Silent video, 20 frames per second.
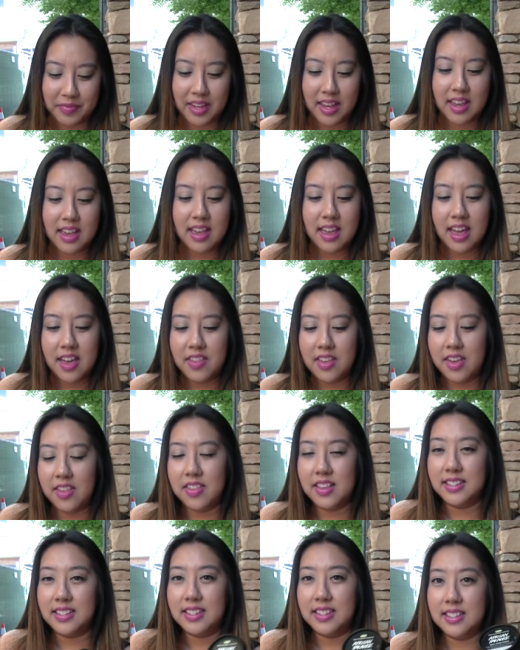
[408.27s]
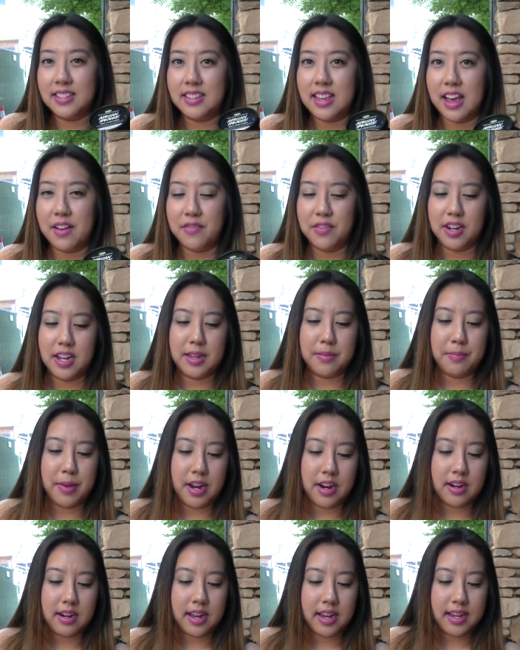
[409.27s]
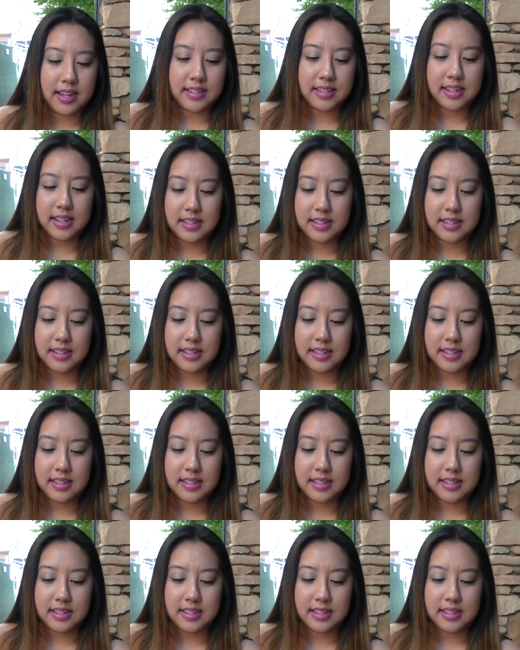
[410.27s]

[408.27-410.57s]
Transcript: And then this is African Paradise.